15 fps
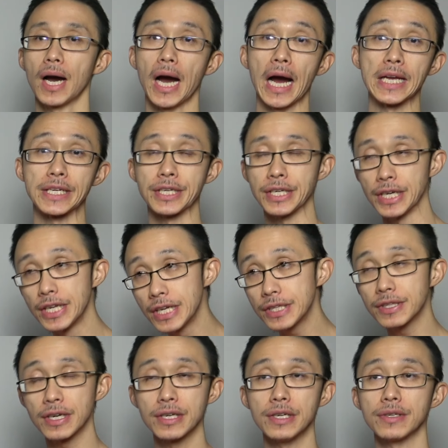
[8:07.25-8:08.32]
I get it
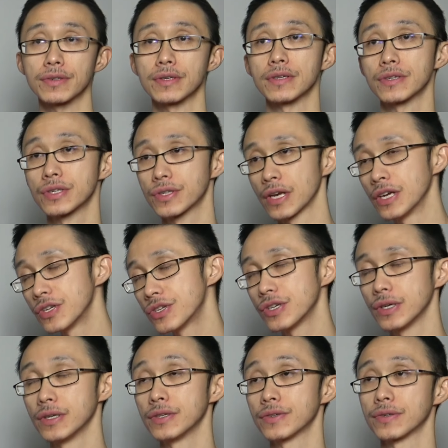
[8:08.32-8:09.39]
that he's an
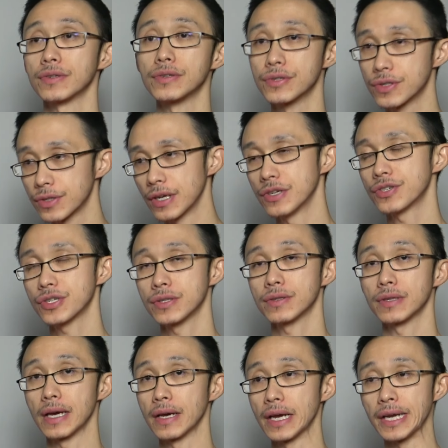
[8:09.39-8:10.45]
ascension, he's an
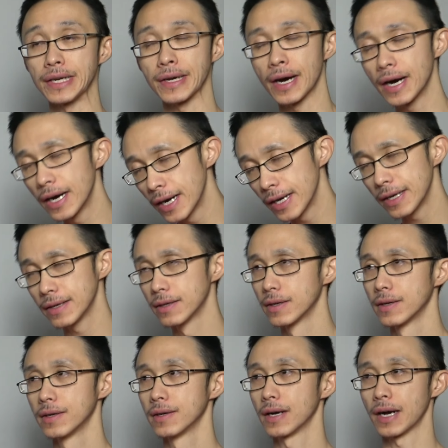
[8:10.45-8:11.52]
ascension AI.
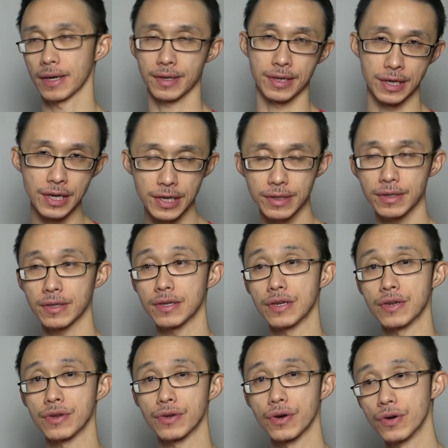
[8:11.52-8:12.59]
I get it that he
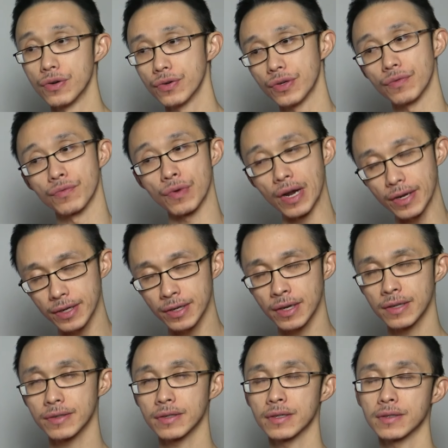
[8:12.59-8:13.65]
know, he
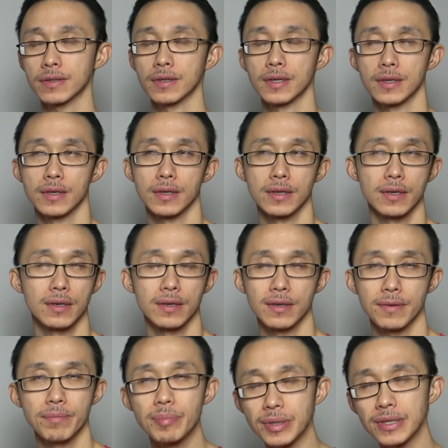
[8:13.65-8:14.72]
recognize it,
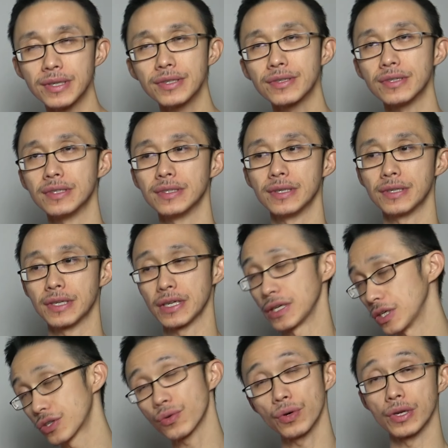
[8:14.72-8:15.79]
but and,
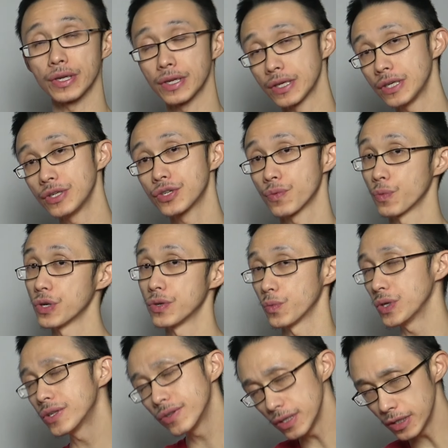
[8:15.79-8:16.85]
it's sort of and he we,
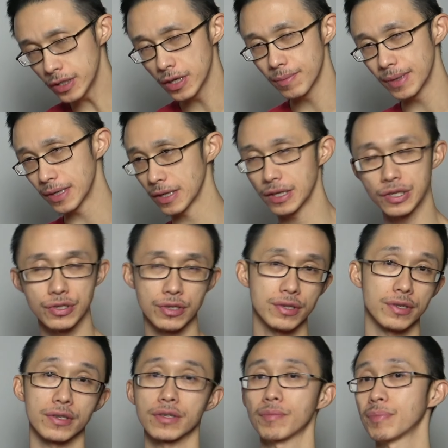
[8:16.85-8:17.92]
we see him and then he just
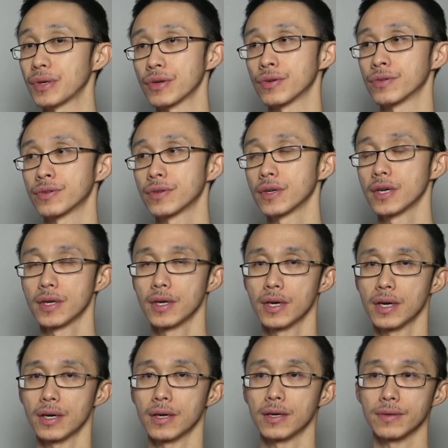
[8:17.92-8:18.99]
disappears,
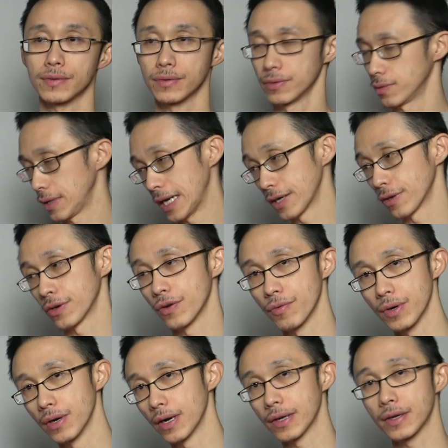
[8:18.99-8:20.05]
uh, out of
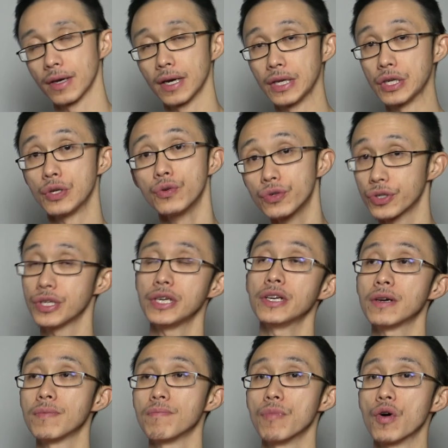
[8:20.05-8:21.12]
nowhere. I, I, uh, you see
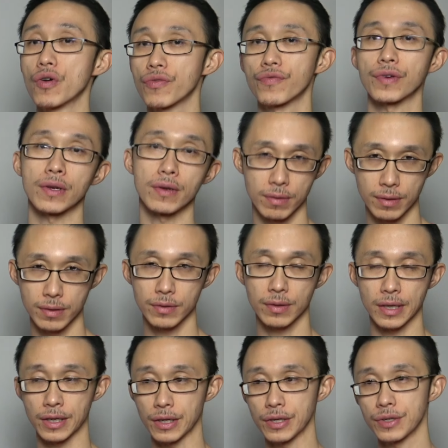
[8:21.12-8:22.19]
him morphing
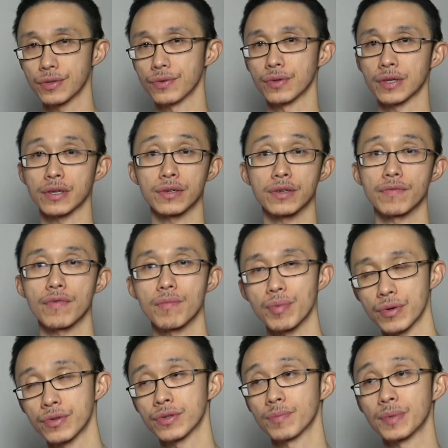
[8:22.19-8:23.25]
like into like a different
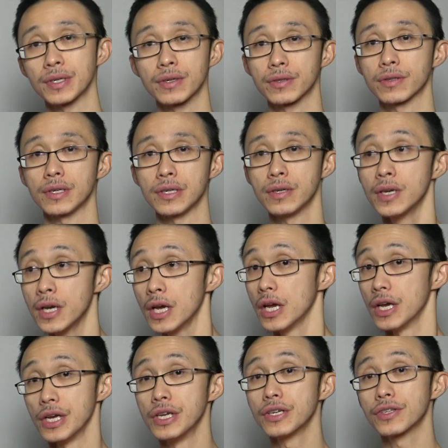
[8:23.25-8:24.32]
person because he
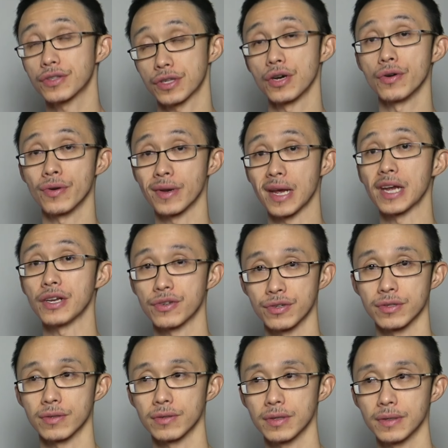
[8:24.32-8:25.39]
is still an
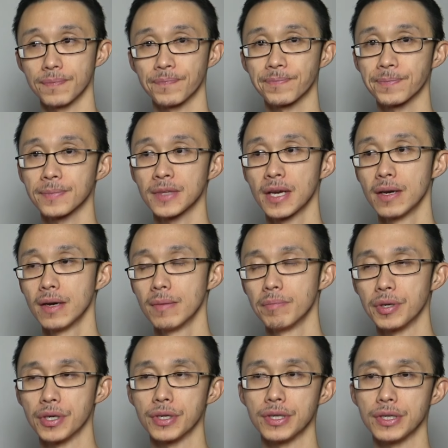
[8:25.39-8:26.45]
agent,
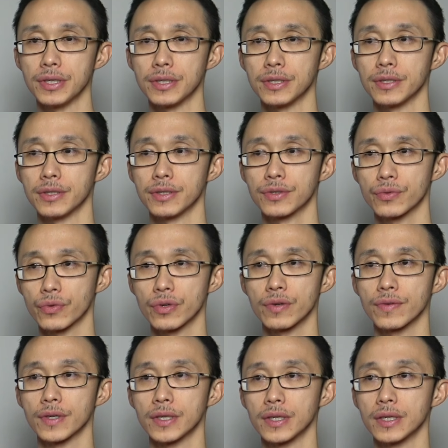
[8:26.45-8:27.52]
but he is sort of
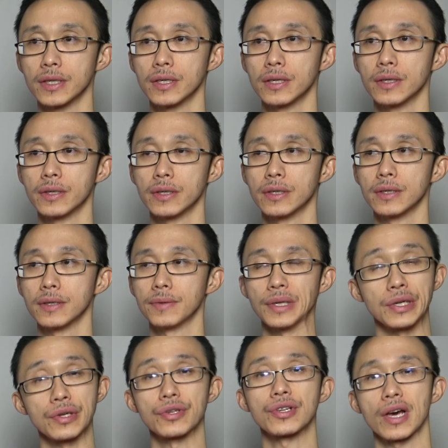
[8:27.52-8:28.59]
a, uh,
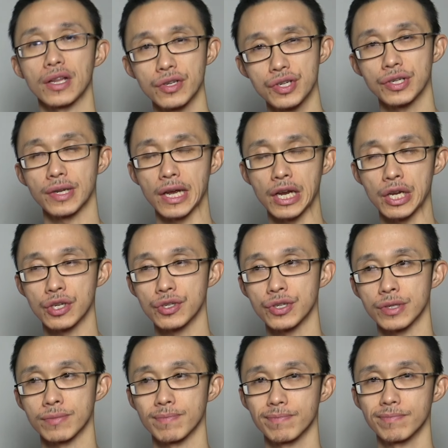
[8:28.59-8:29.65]
an intelligent
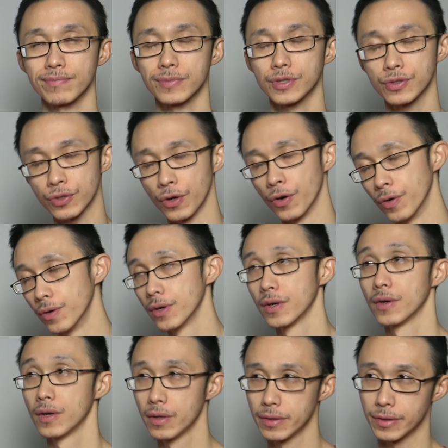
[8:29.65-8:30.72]
agent. So
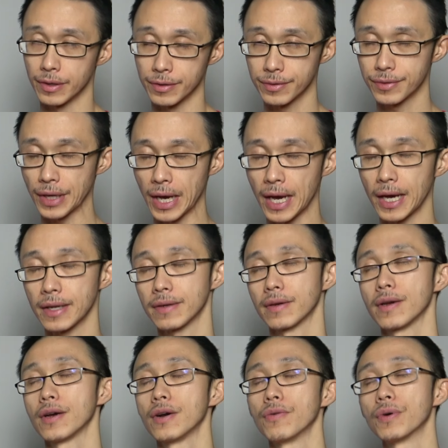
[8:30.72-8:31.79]
there's that.
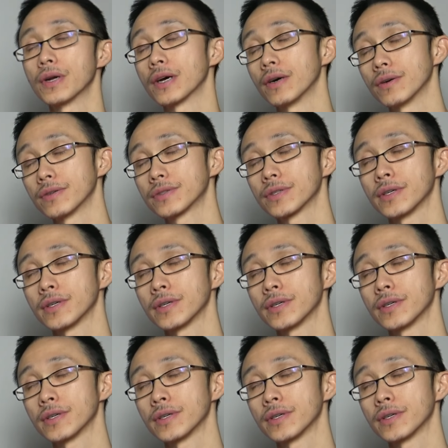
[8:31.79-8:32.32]
What else?